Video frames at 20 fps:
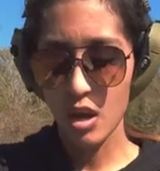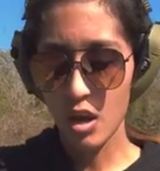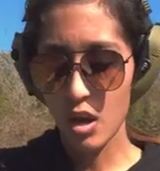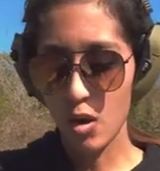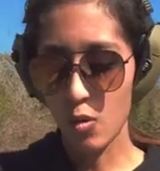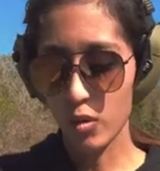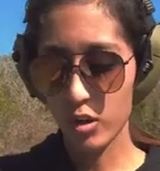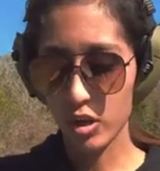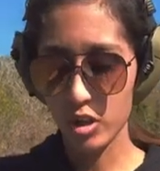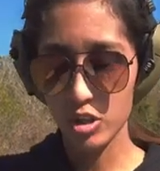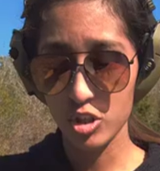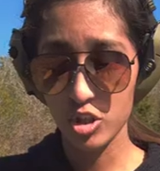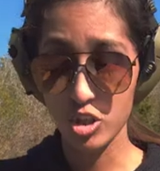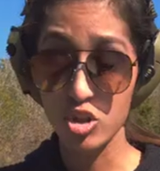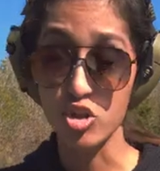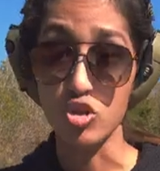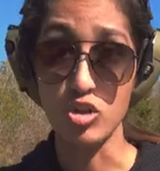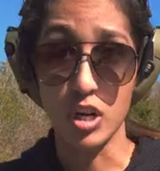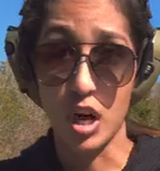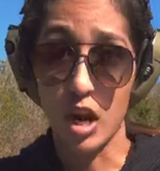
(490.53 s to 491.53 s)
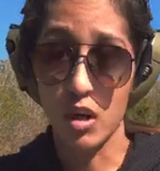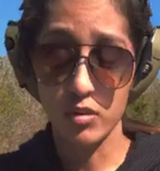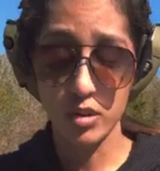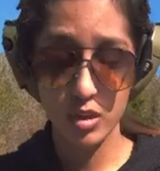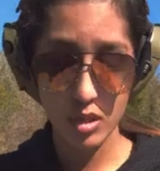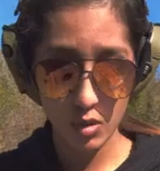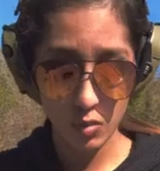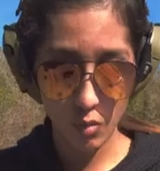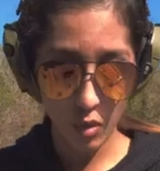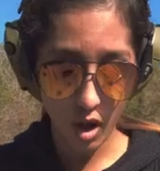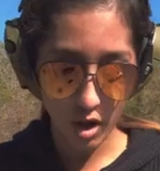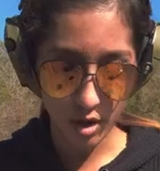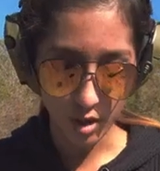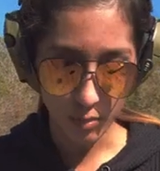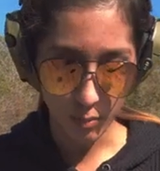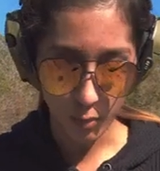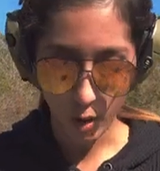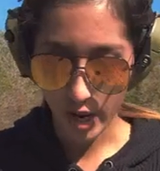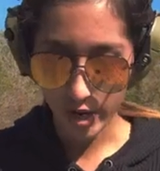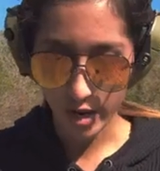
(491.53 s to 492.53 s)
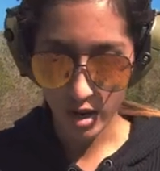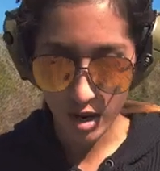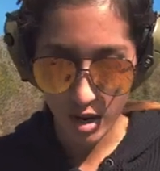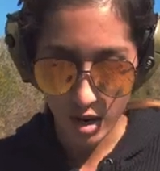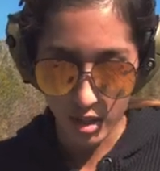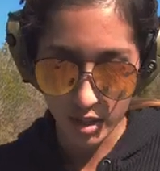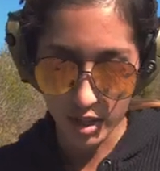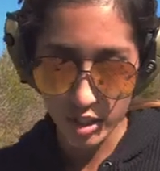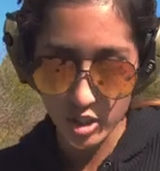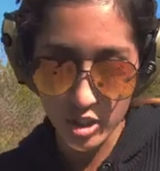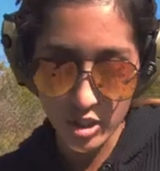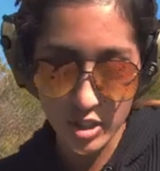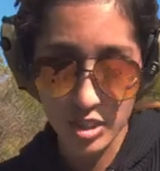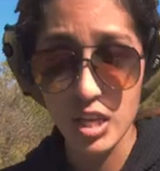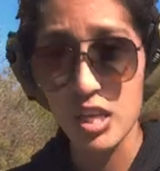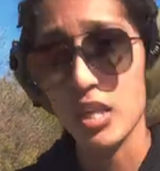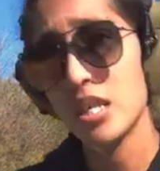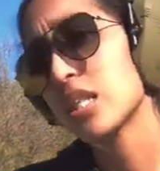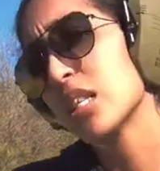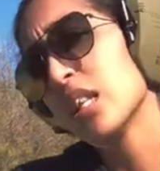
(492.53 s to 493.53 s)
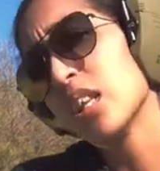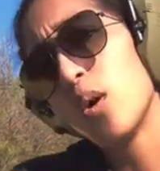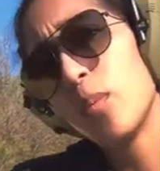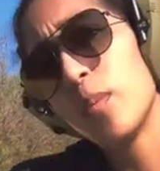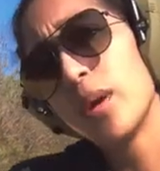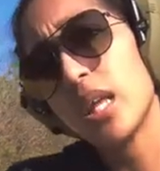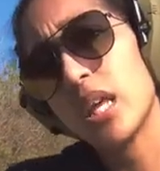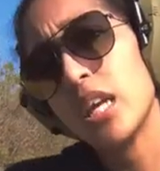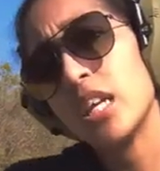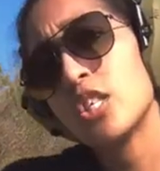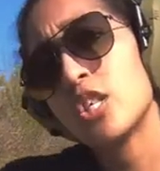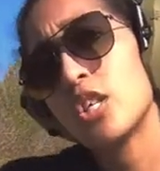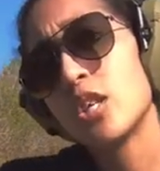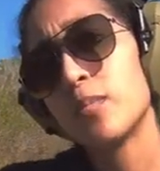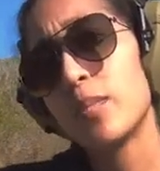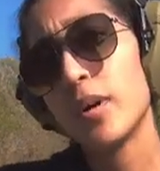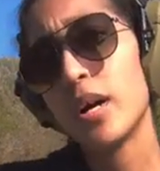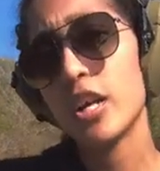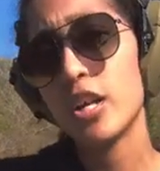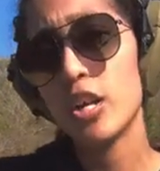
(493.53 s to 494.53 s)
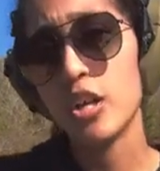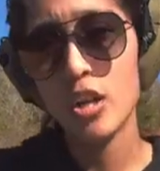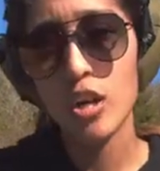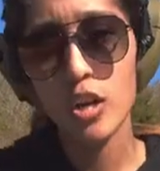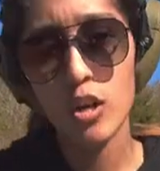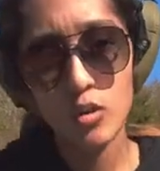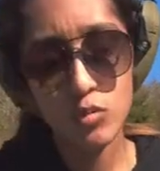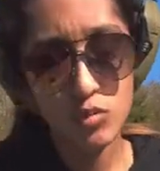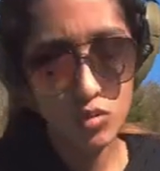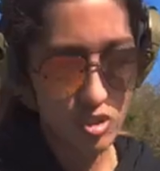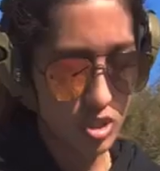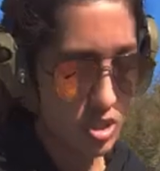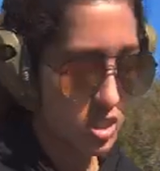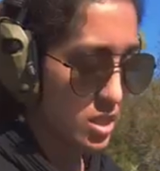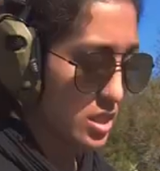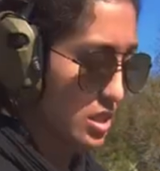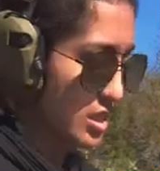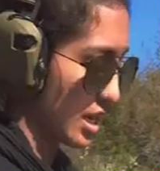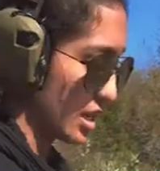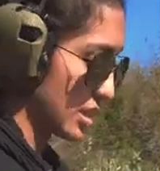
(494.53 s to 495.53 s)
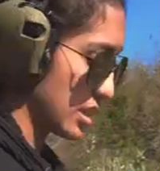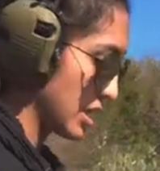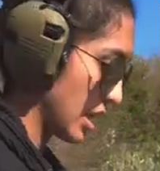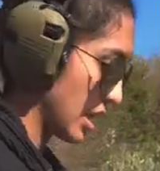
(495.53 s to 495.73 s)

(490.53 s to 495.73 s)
And we're going to just drown it in water. Why not? Let's just see. This is a little bit easier, but you know, just to test